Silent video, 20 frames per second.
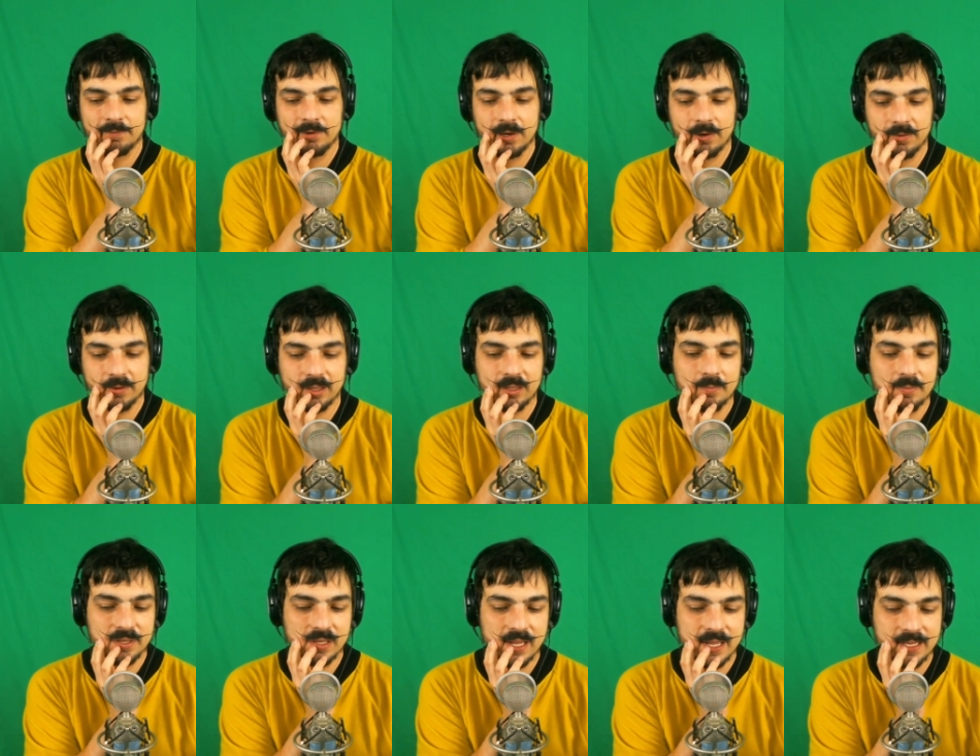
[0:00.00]
I figure
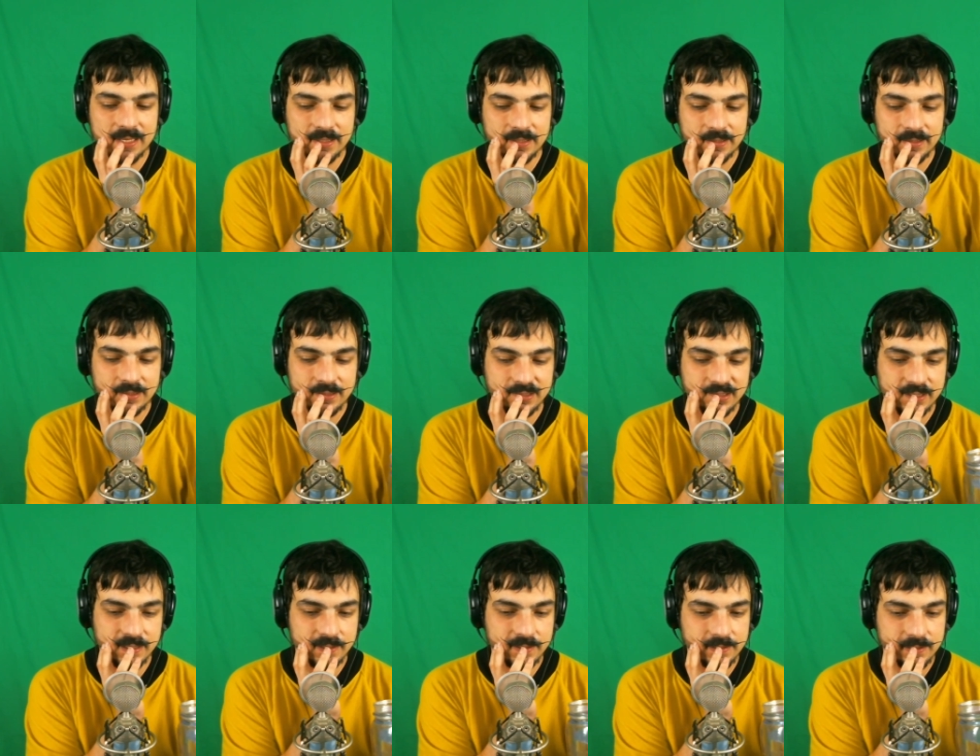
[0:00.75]
with the behind
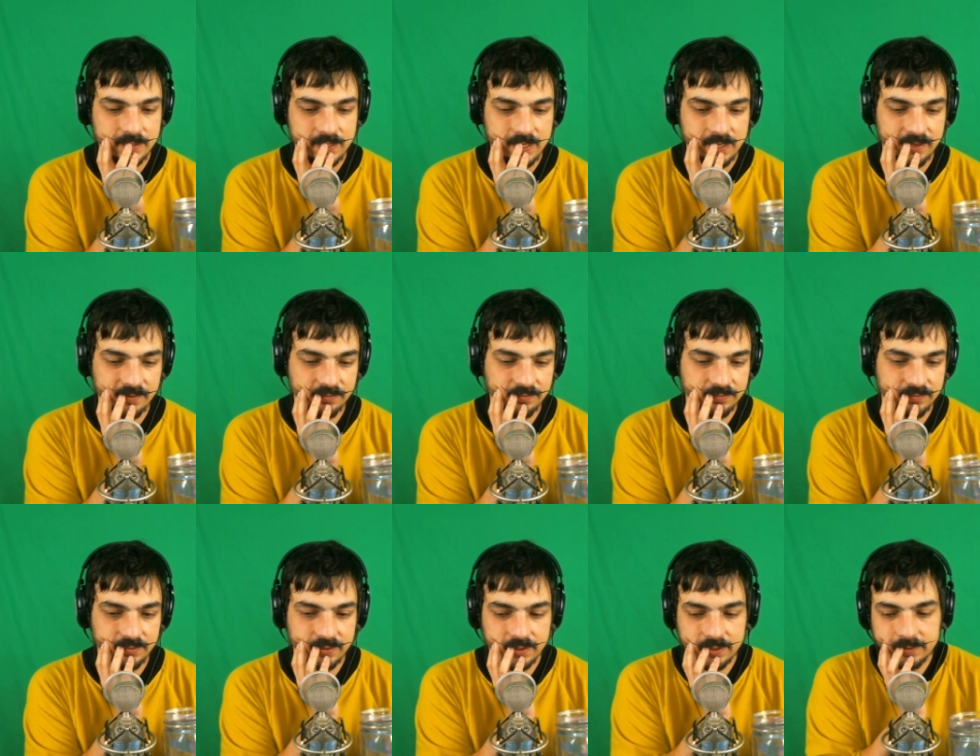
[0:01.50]
the scenes
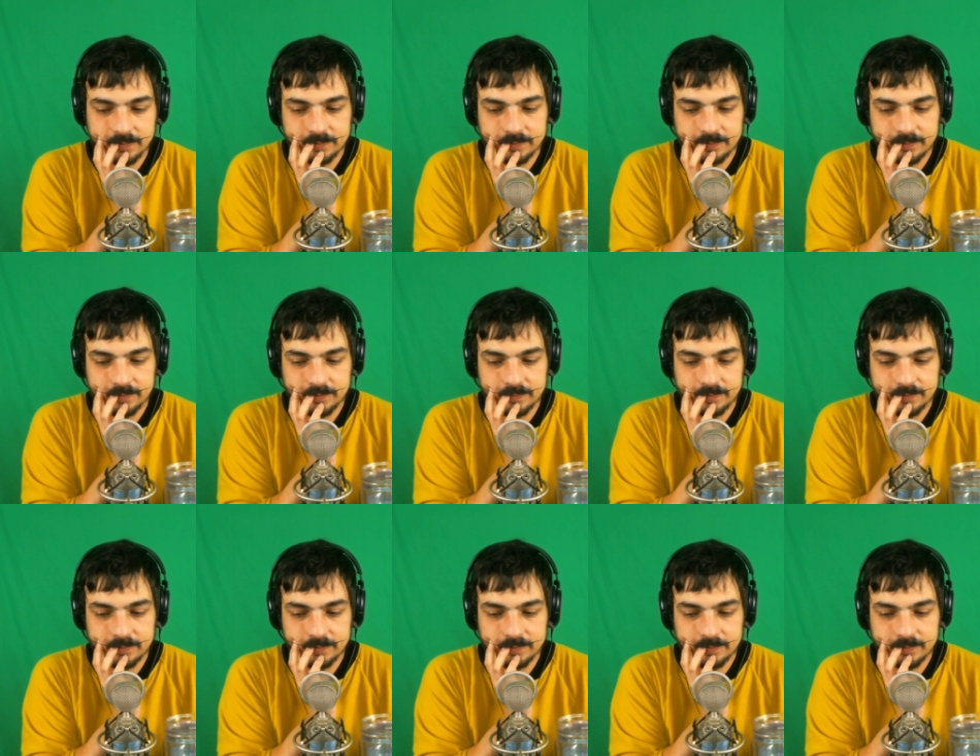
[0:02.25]
stuff